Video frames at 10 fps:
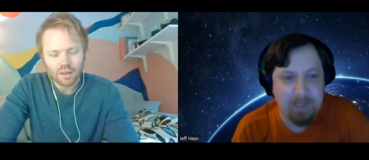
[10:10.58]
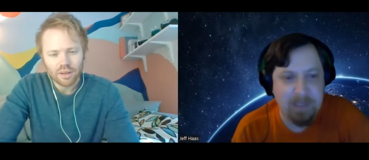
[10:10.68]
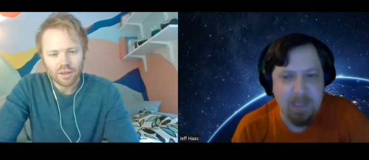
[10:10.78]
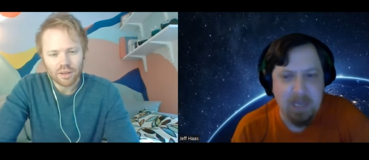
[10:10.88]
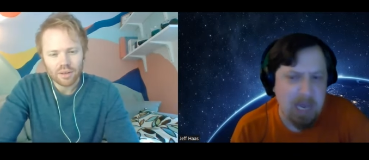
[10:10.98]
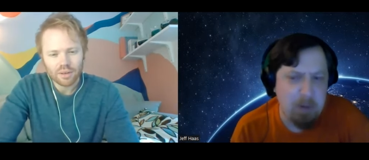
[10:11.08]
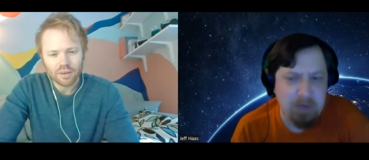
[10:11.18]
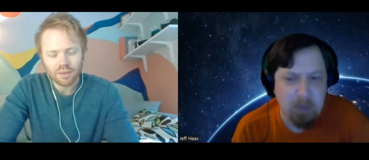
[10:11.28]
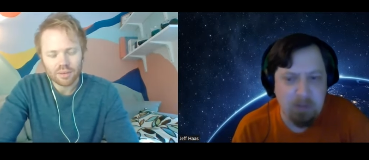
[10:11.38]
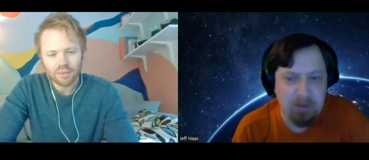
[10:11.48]
Speaker 1: Like, I wish
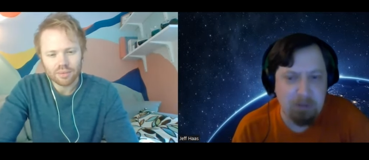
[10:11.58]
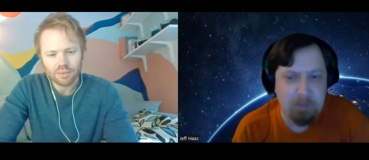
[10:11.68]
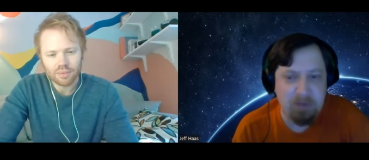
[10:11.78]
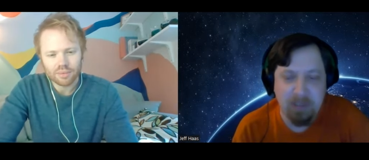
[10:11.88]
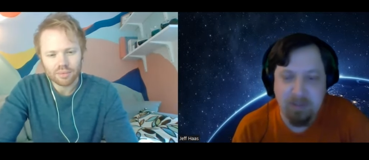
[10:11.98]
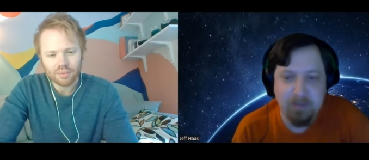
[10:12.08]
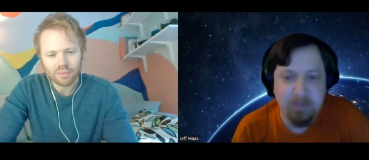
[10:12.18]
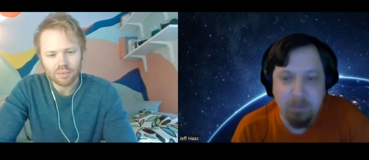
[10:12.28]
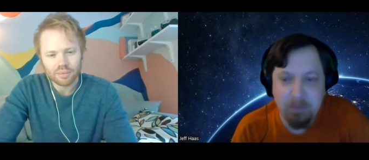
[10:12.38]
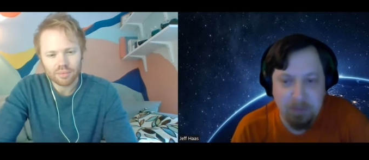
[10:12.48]
I wasn't a superhero. It's like,
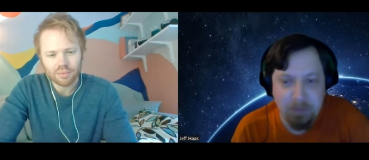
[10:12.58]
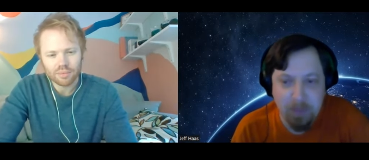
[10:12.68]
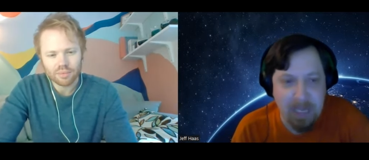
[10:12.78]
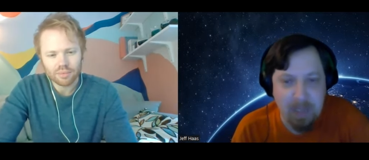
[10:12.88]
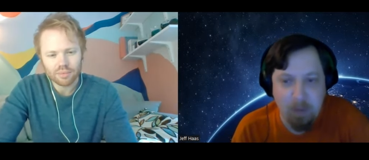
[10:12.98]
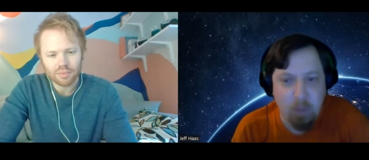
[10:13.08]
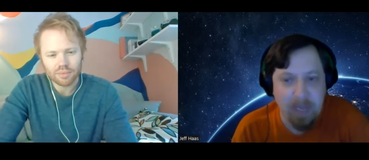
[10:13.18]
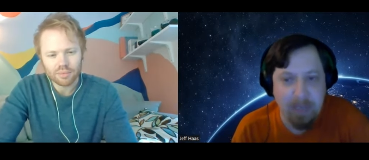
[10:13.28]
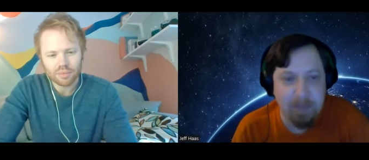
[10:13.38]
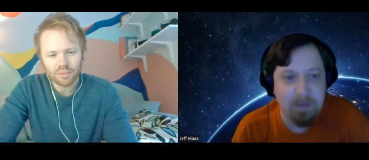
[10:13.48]
dude, how,
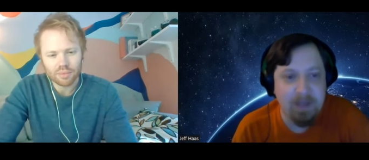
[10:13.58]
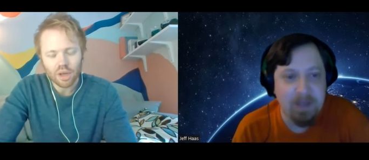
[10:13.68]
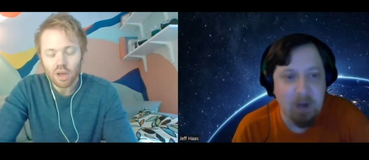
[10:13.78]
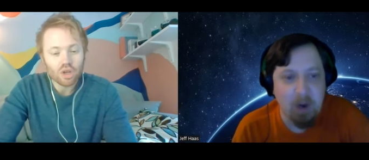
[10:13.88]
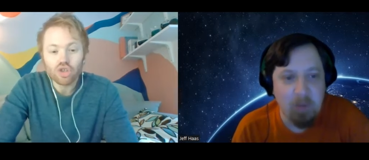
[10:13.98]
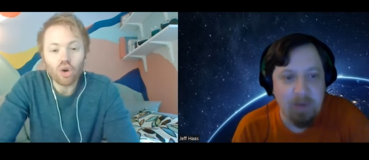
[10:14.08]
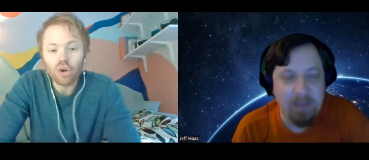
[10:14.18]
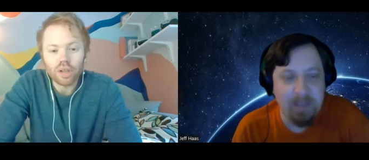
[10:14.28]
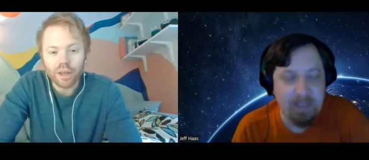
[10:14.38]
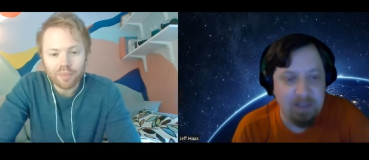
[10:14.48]
why? But Owen
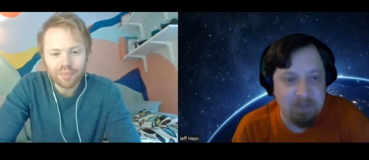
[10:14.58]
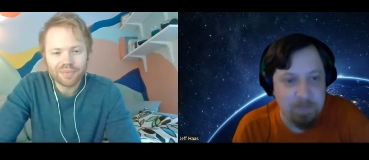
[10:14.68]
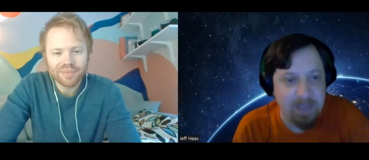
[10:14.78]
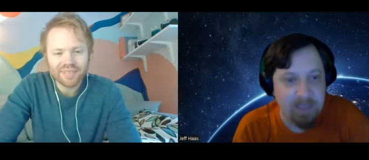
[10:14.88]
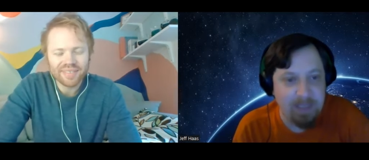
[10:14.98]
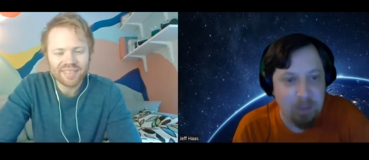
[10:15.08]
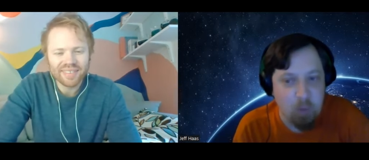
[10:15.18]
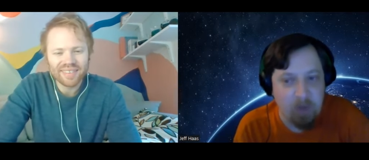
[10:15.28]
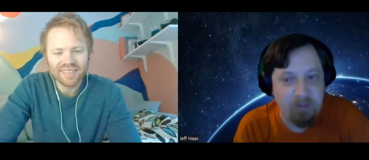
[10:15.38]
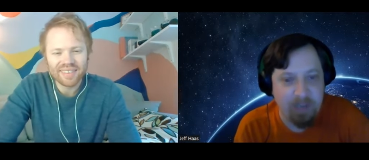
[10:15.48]
totally. is me. He
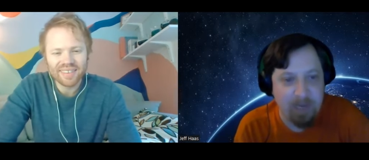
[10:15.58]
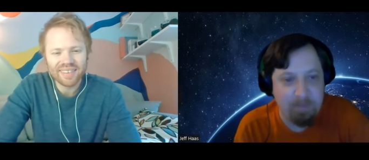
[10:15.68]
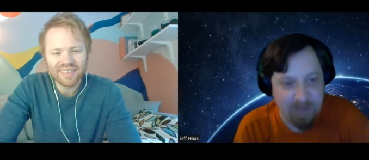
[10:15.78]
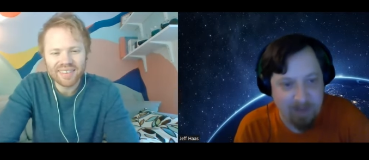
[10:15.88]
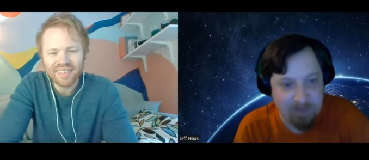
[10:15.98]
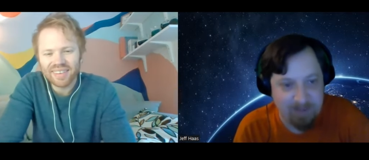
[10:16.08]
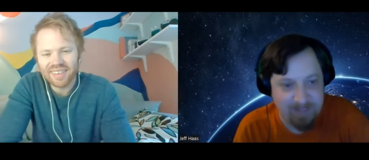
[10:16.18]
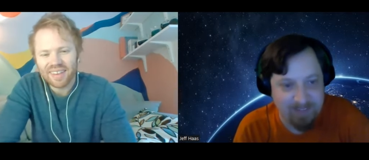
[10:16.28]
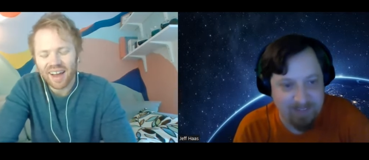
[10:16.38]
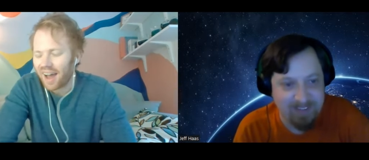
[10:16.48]
wants the damn
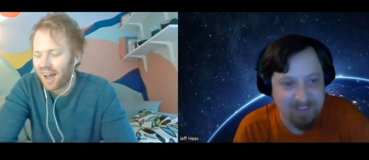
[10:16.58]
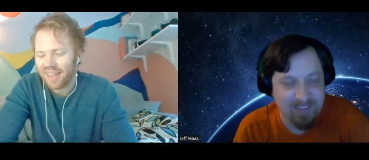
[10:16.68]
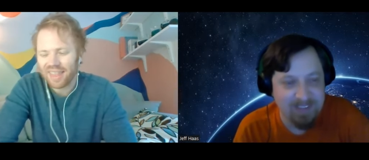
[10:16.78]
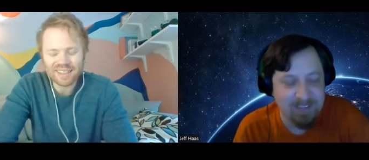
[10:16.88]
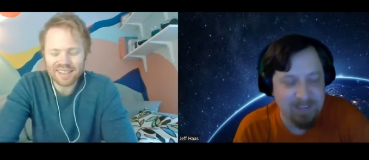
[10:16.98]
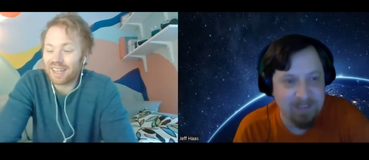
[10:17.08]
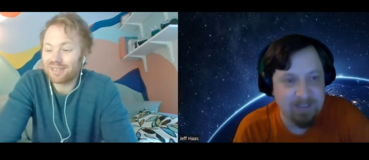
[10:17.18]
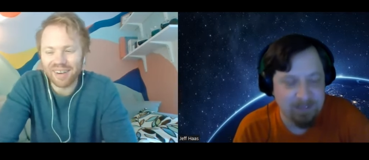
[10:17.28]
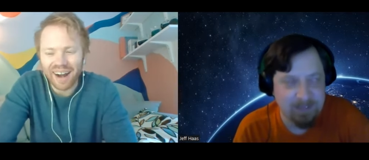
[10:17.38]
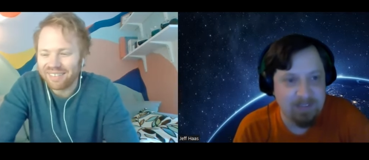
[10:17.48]
powers.
Speaker 2: and that's
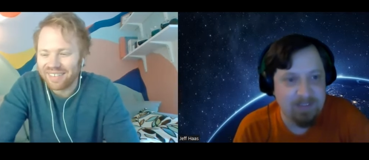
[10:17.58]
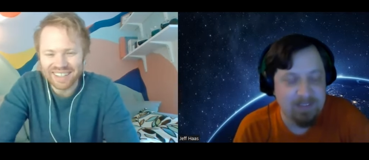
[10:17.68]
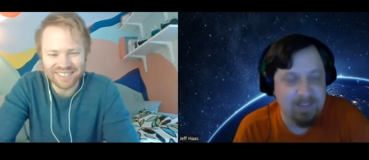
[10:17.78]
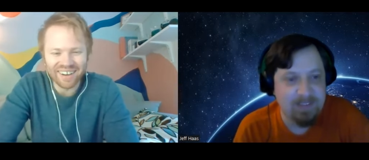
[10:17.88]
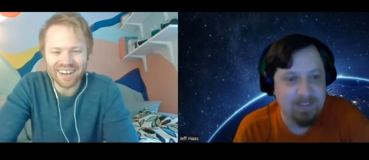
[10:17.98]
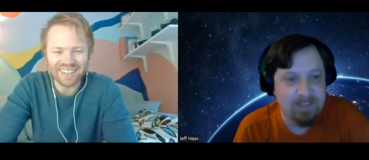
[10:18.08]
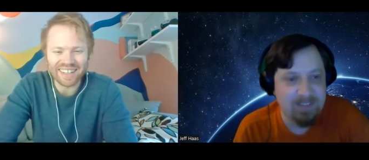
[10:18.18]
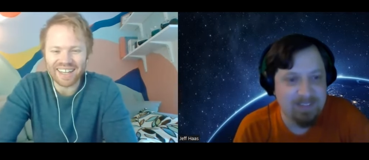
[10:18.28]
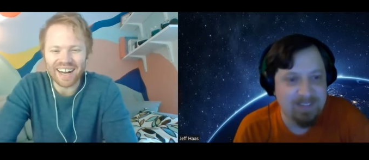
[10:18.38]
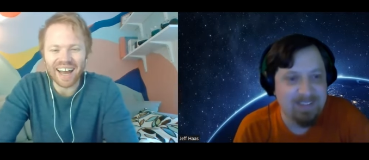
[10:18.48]
that's where I'm at as well.
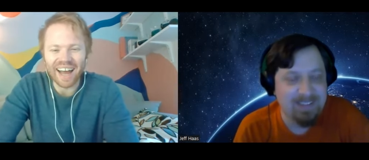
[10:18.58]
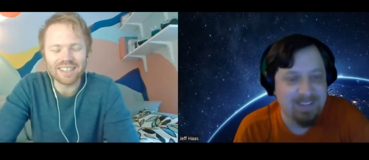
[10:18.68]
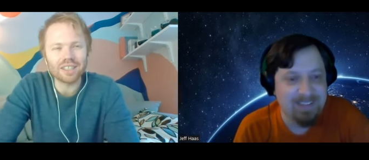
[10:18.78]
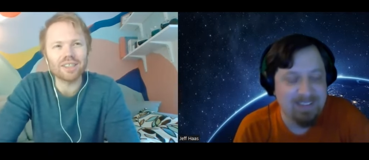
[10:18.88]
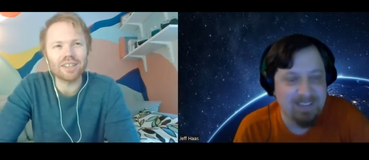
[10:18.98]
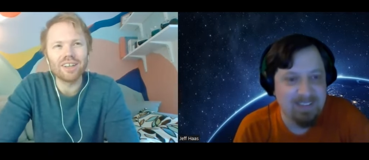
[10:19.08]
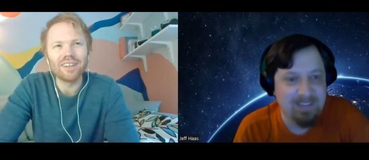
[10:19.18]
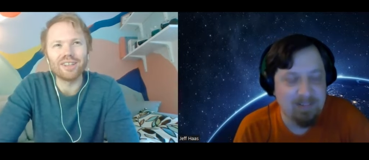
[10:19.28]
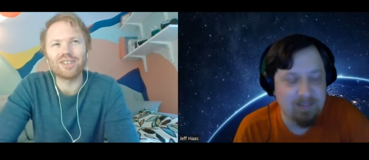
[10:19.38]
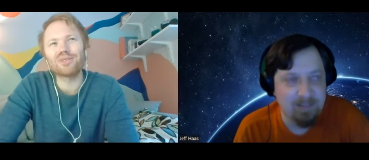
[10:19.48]
Like that, I, I just
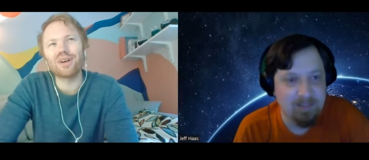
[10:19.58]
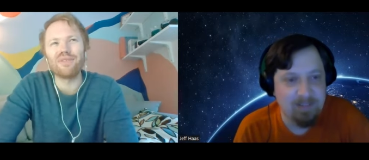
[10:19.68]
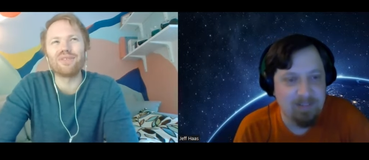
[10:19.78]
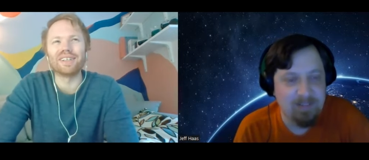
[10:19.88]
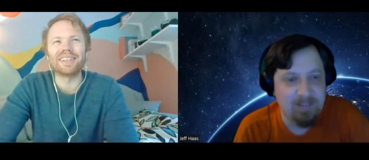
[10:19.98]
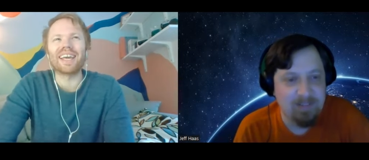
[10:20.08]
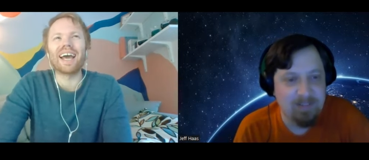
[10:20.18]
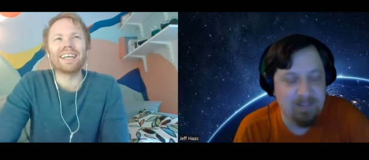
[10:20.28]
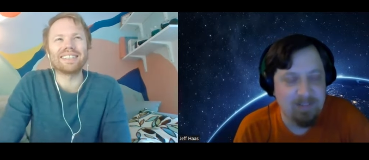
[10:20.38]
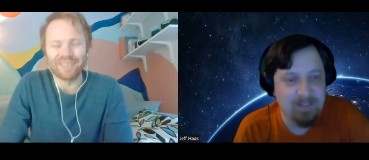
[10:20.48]
this is where I feel like the
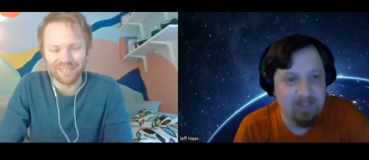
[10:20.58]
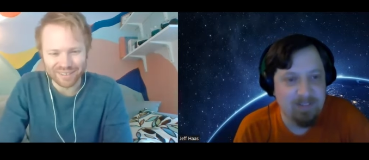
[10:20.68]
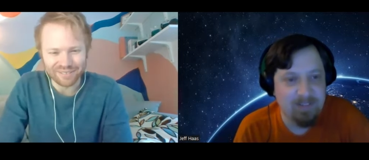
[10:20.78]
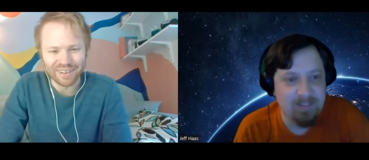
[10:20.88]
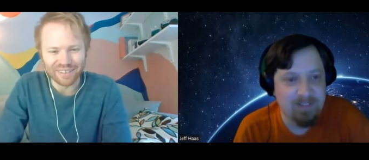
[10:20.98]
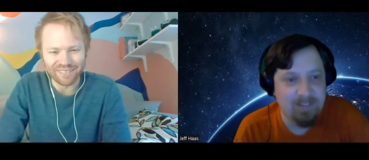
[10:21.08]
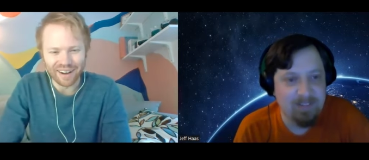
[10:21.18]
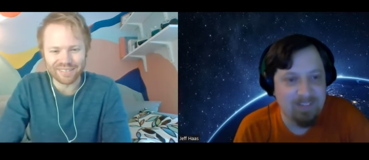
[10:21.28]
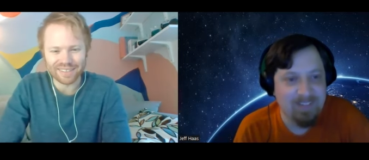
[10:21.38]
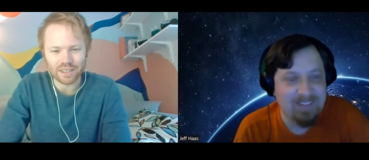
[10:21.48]
casting really fit. Where
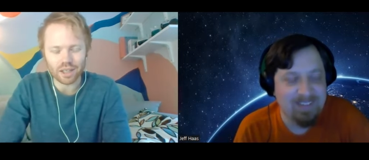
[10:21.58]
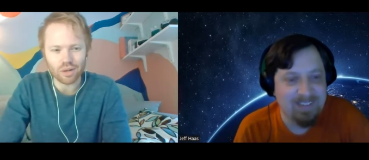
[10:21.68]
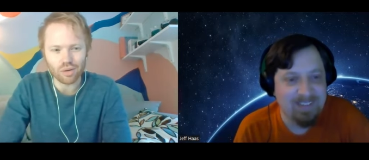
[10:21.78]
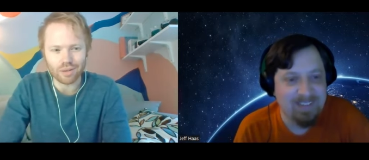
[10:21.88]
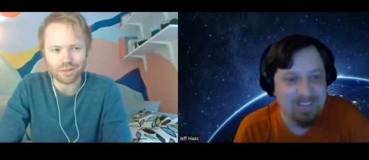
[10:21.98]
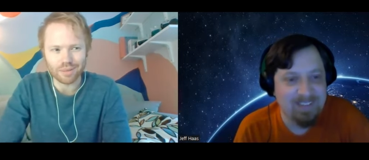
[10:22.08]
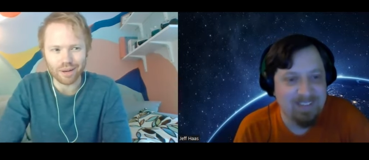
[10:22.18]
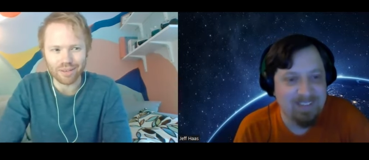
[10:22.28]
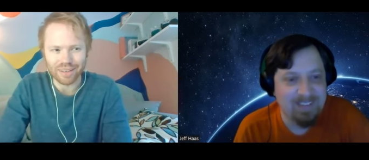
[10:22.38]
I'm just like, cool. i spent my